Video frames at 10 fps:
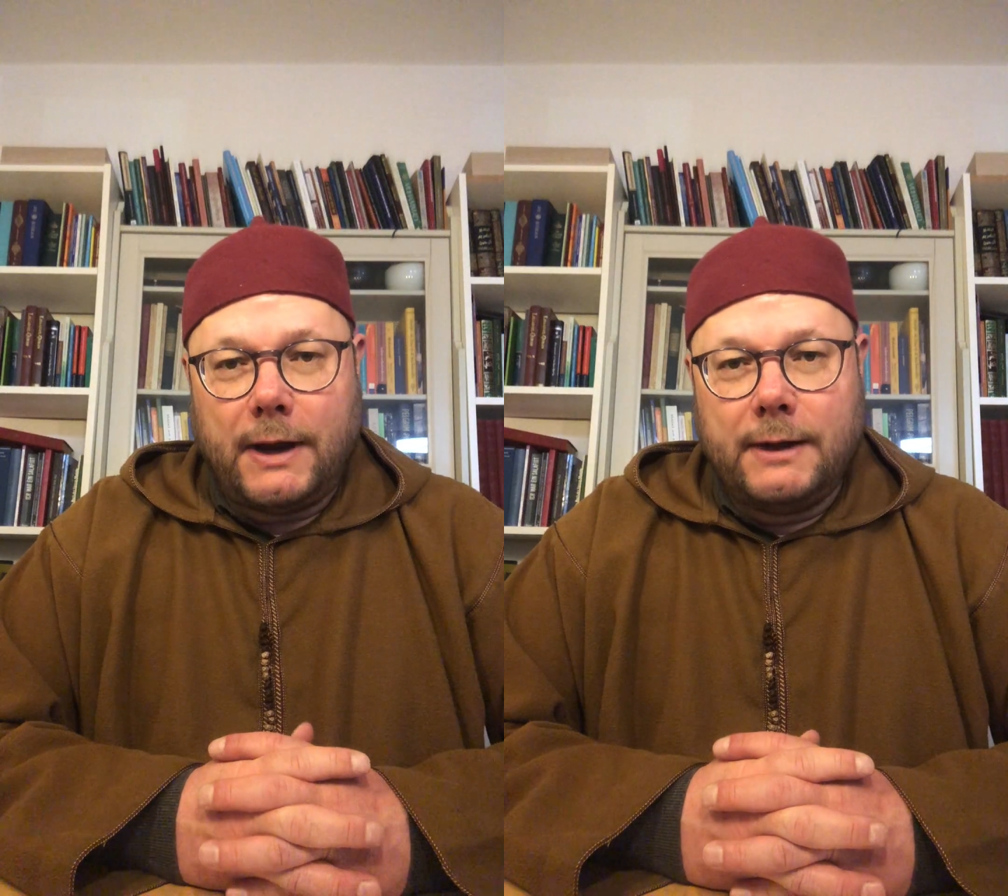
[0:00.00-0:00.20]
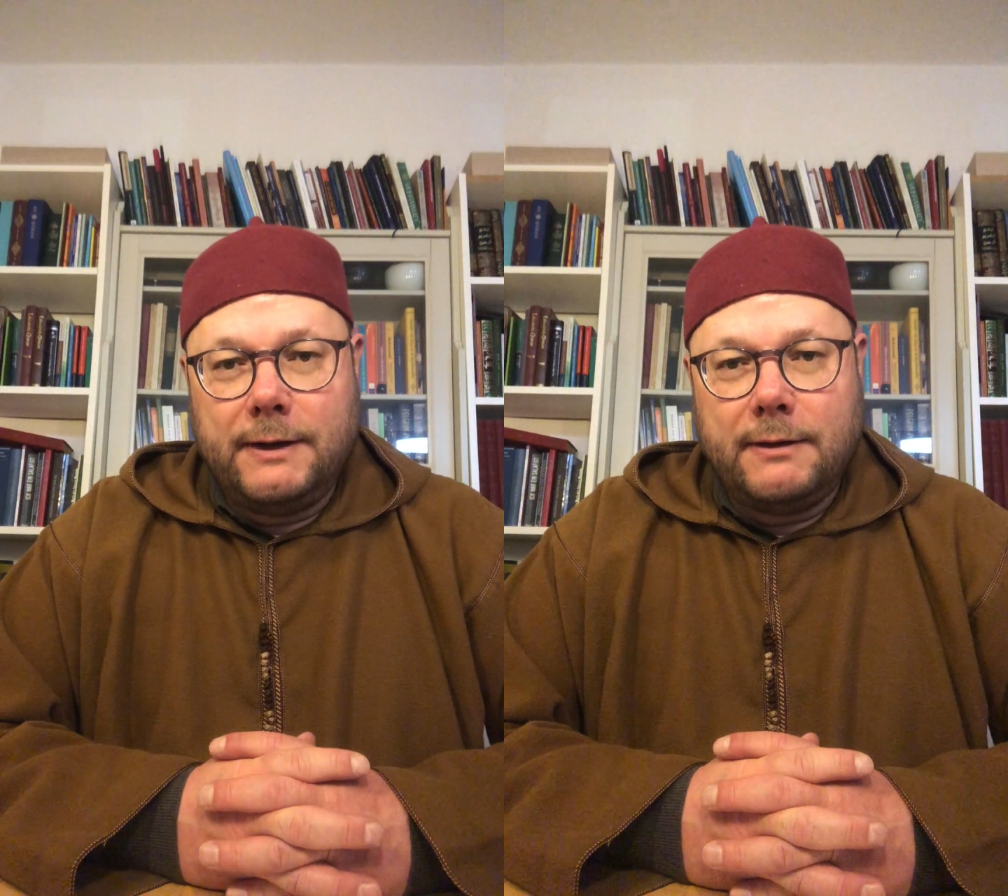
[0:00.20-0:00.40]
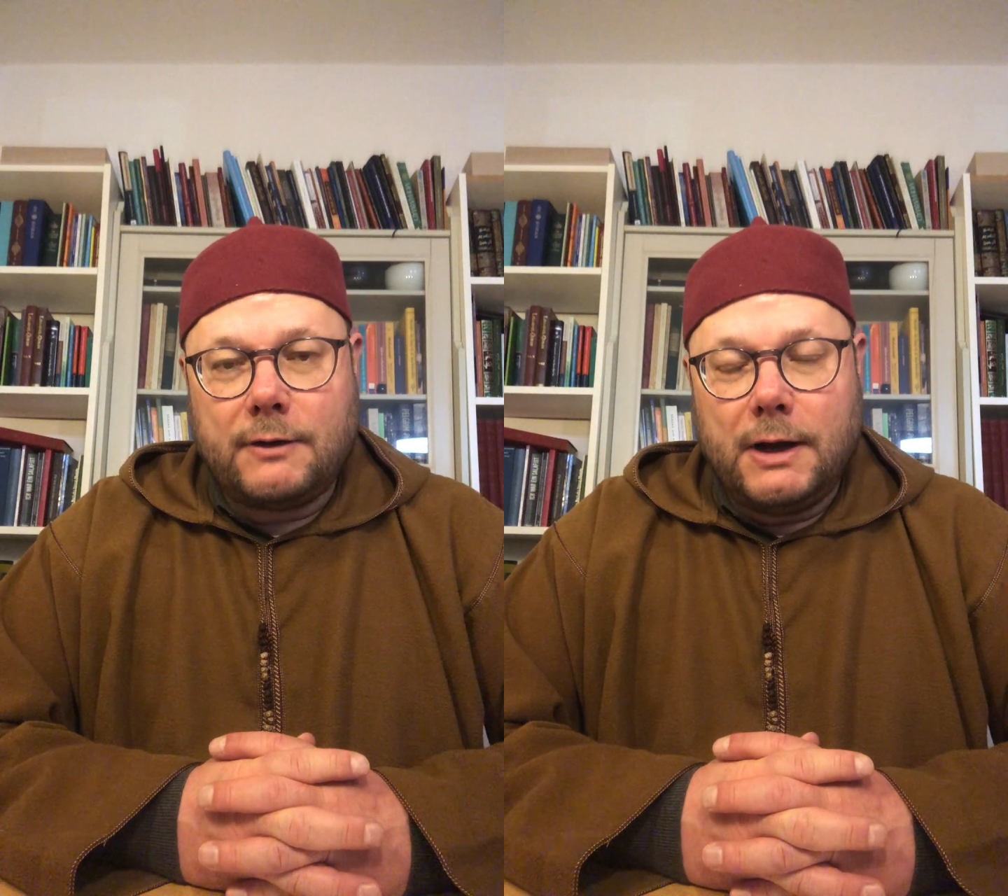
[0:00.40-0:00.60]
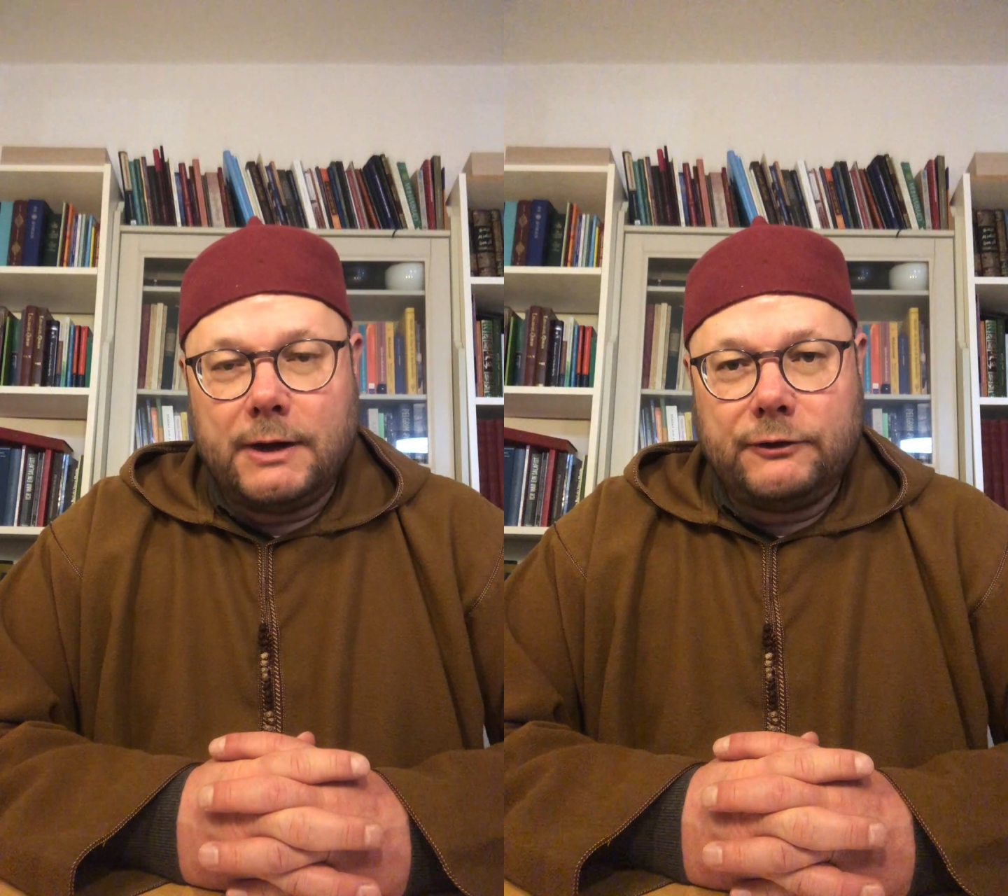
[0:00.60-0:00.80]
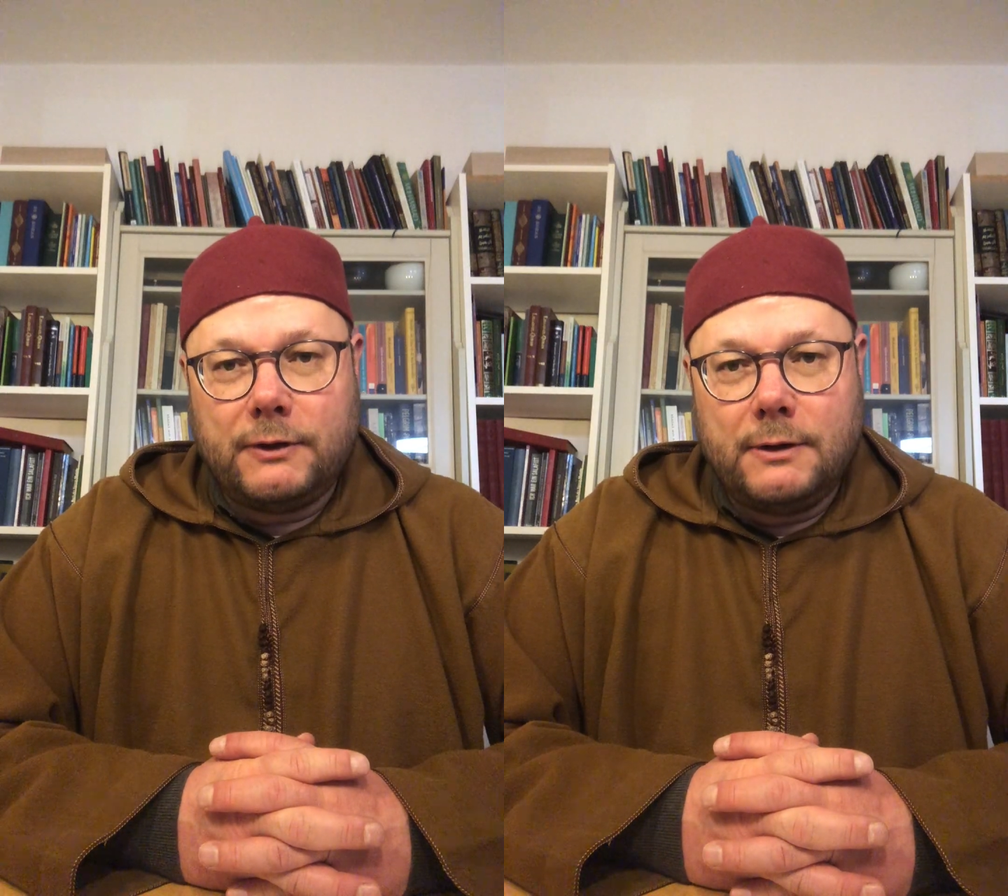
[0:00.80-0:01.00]
hadith
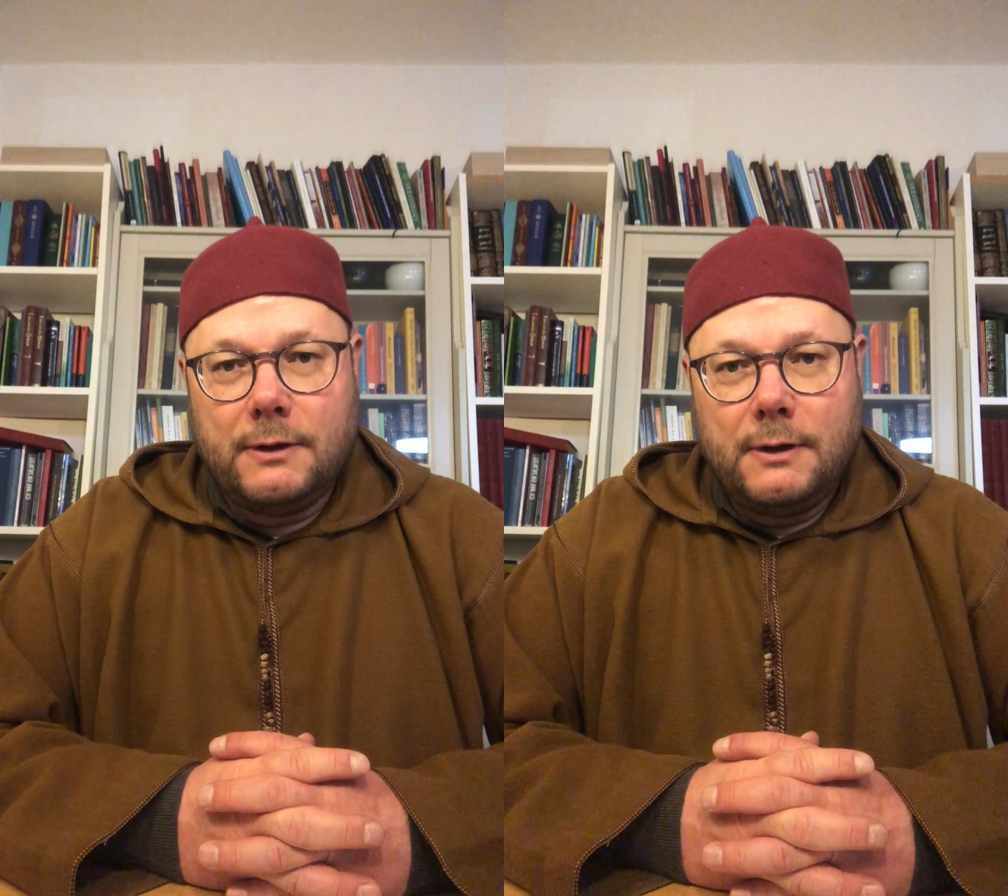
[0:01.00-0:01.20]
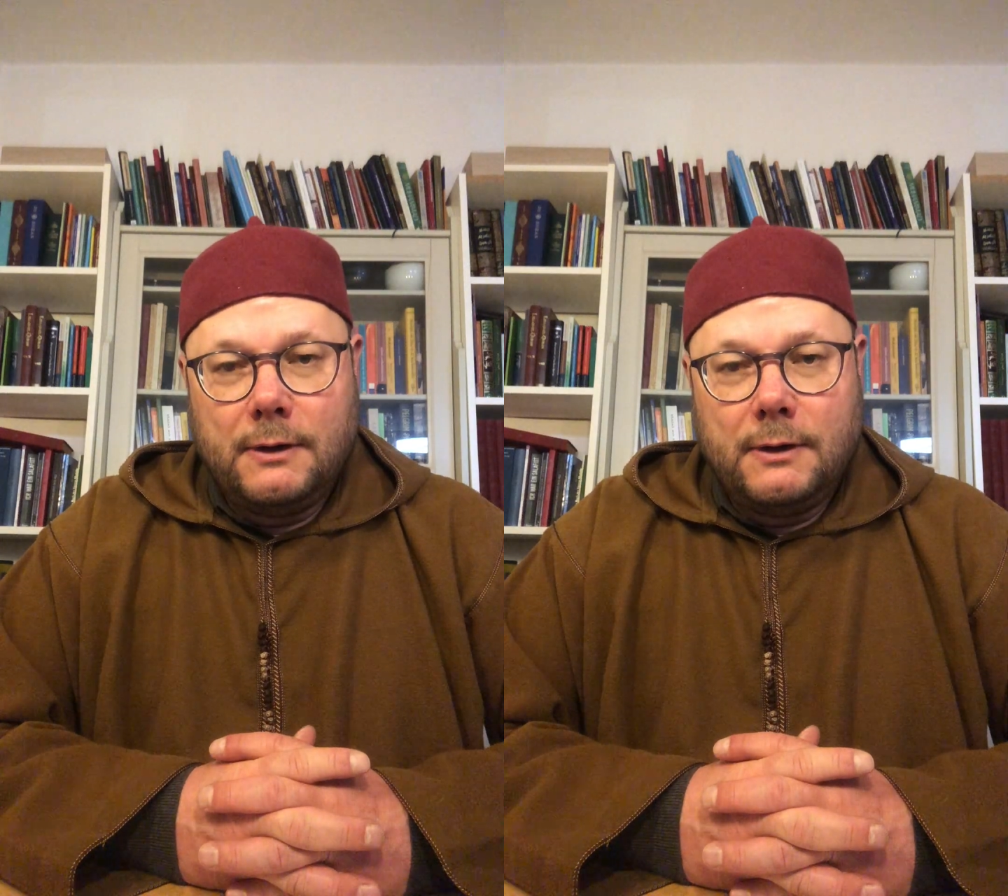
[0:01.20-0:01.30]
collection